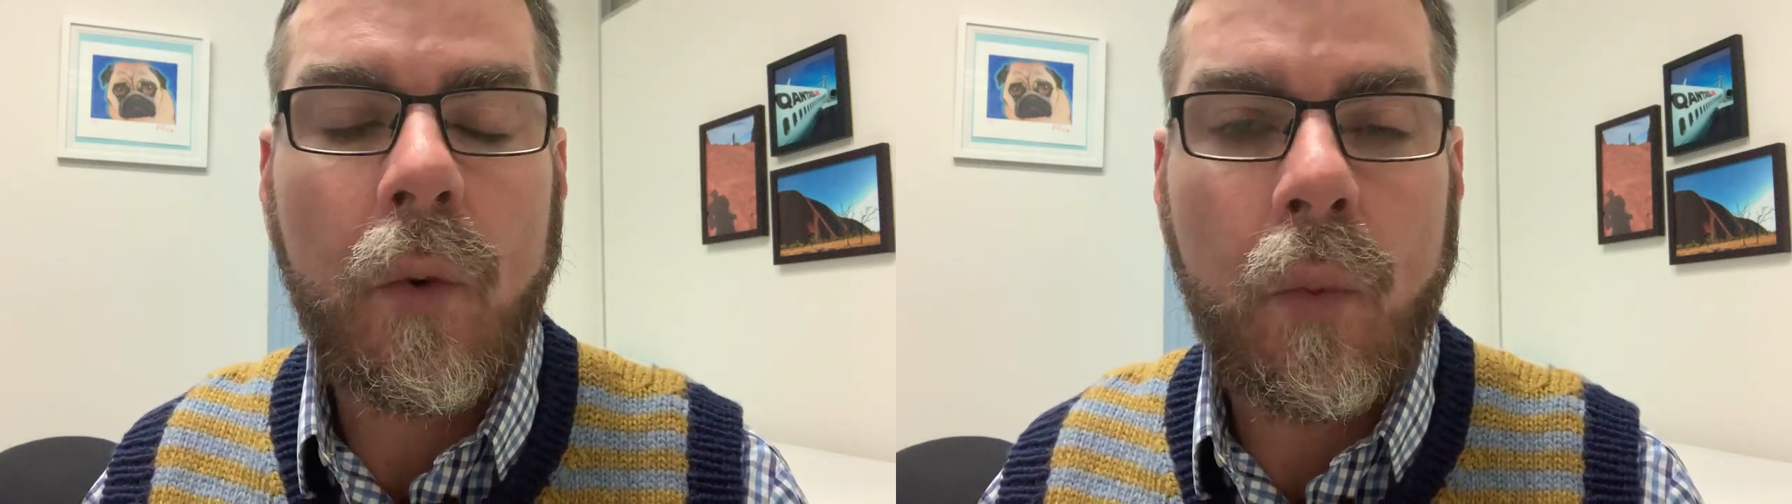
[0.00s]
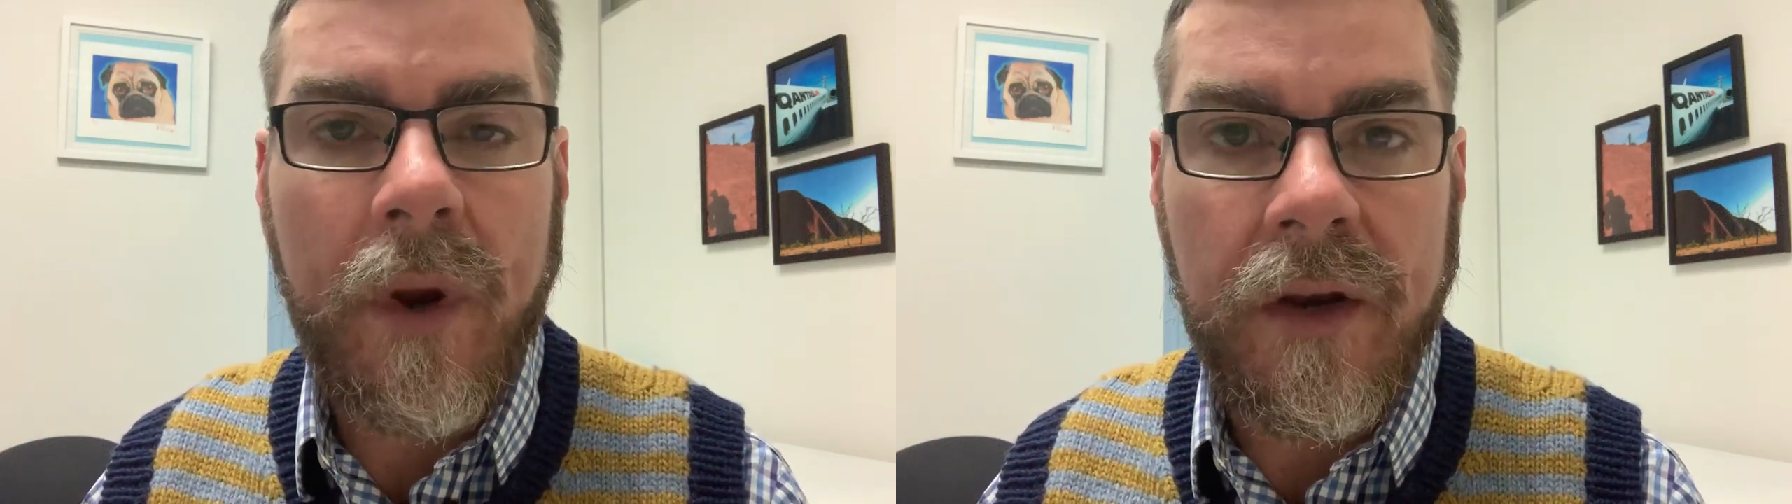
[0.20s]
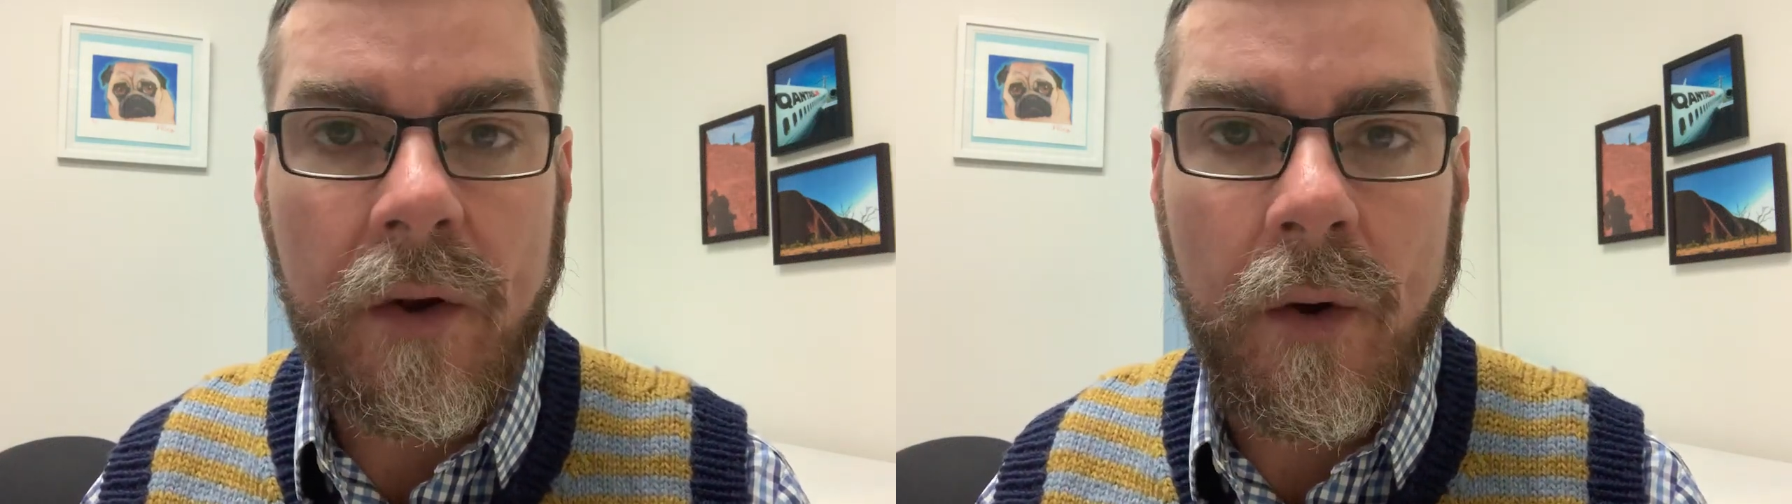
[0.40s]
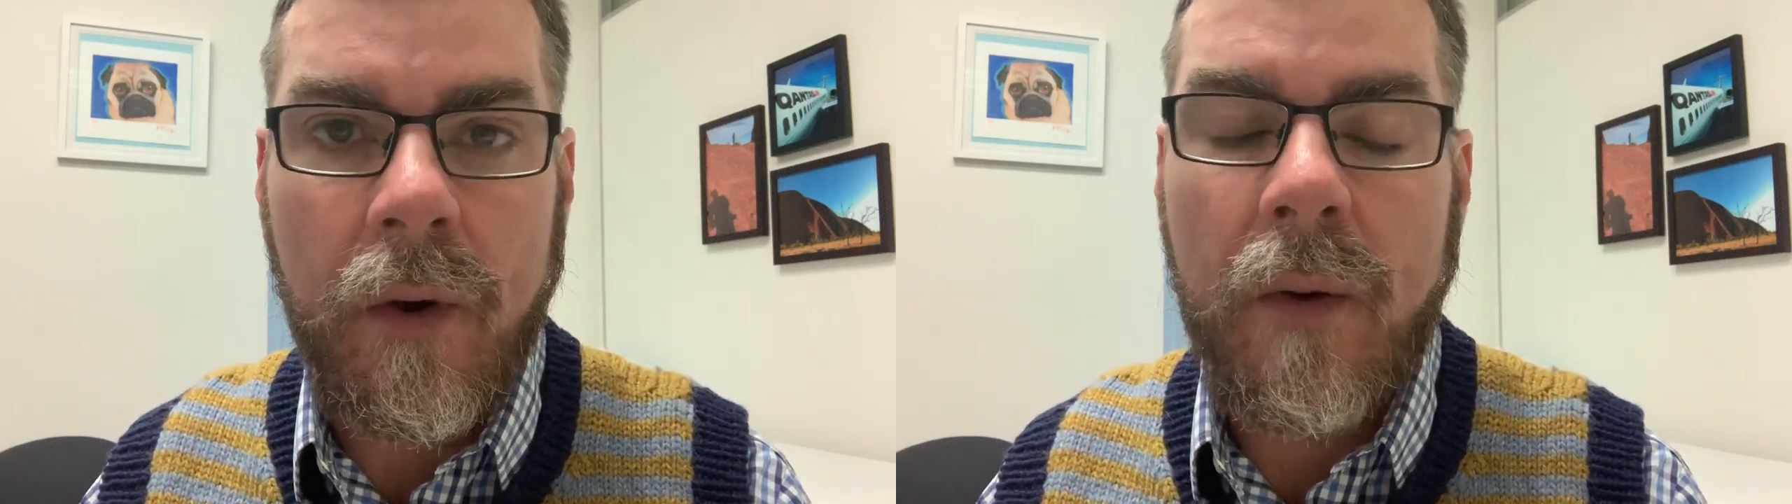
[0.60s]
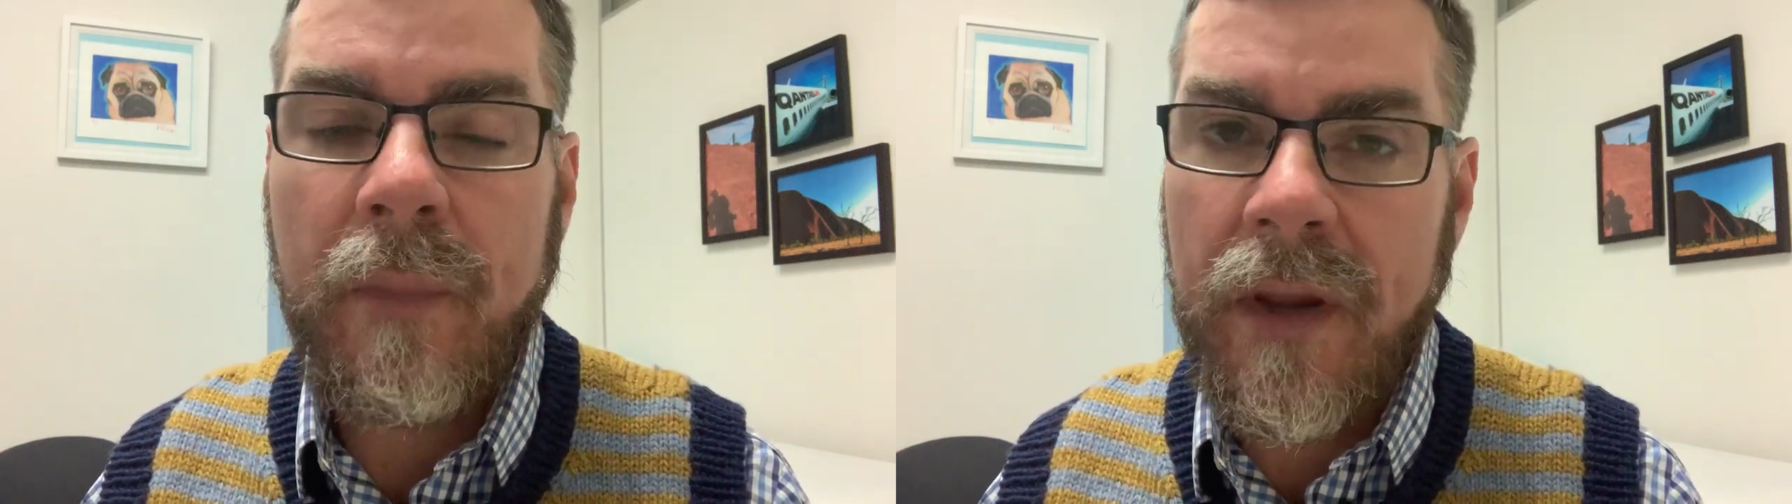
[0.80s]
window
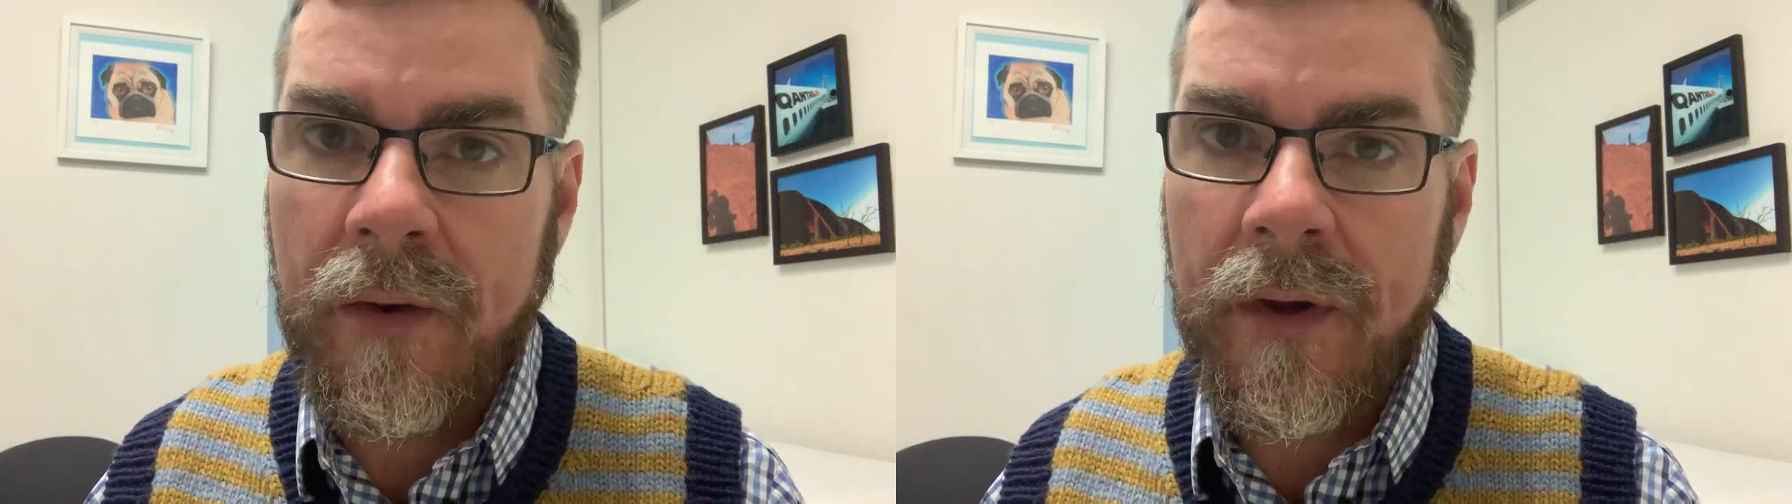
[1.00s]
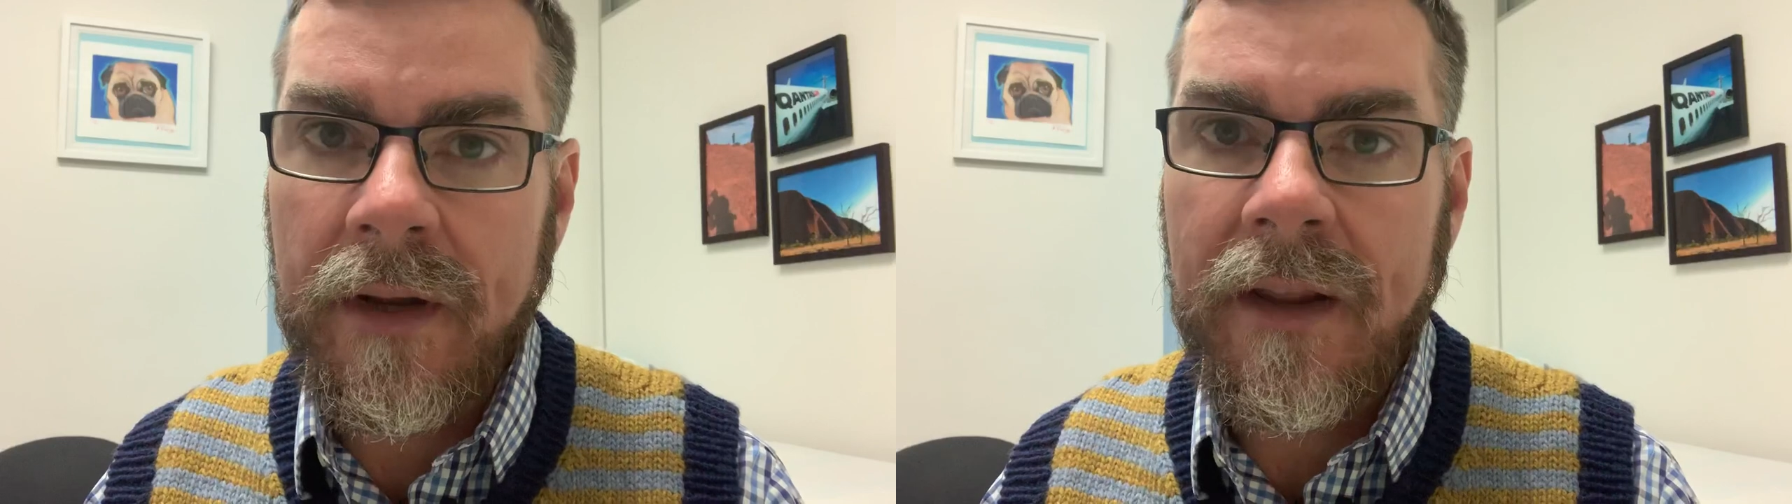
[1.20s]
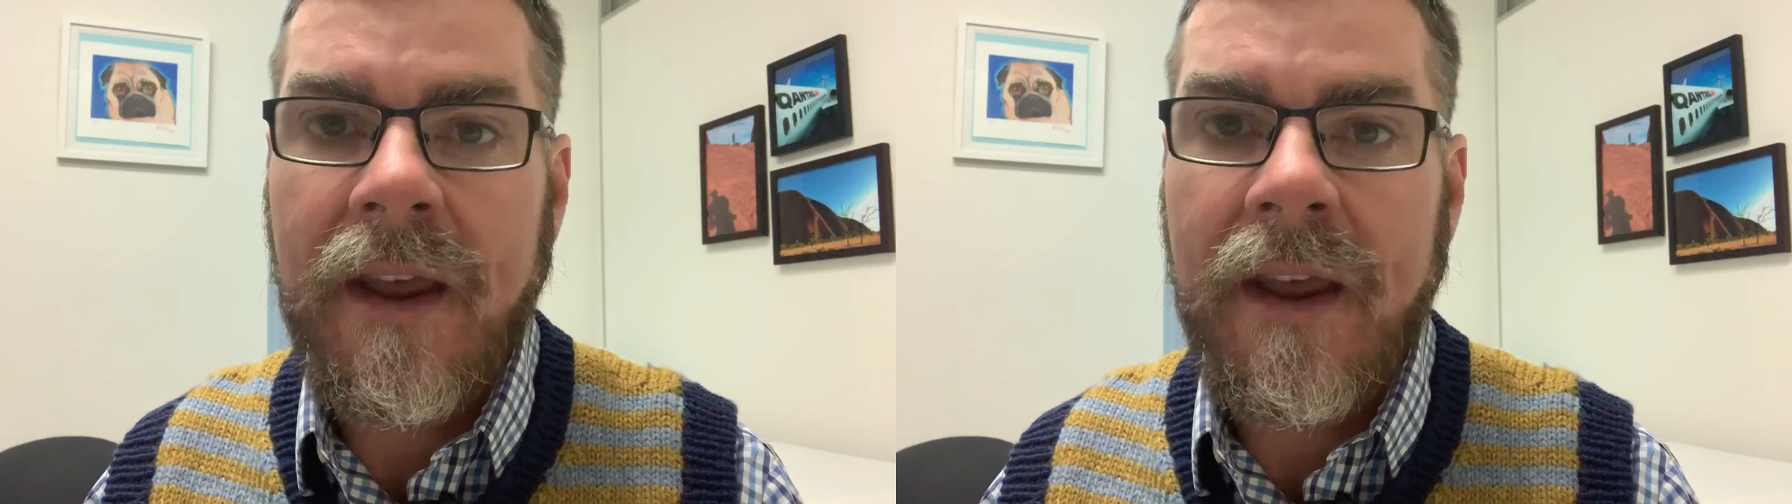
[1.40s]
period.